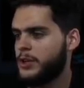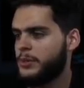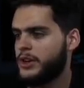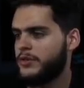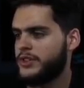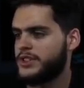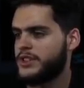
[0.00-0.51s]
But
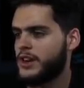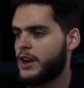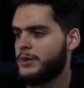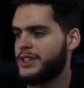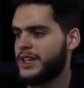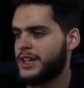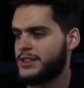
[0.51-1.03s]
if he's dumb,
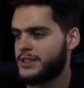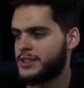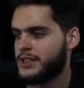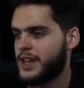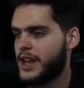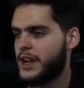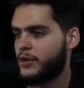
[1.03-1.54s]
he takes a
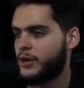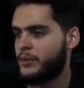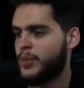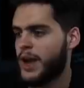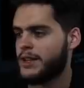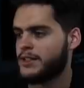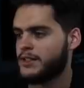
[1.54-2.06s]
sack or he
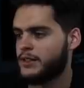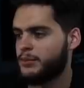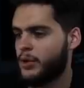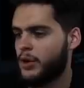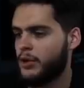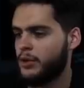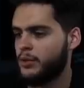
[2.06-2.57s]
passes the
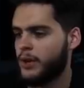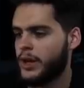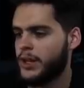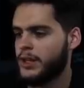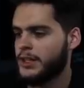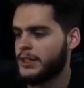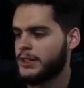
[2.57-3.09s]
ball
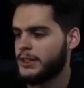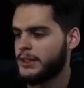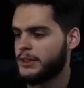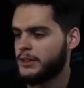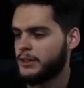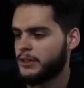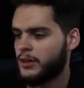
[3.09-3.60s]
away.
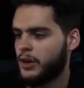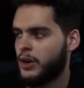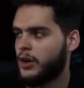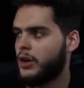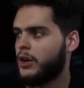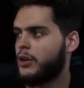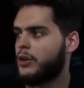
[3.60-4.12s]

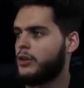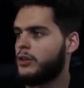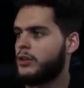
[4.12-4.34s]
Oh.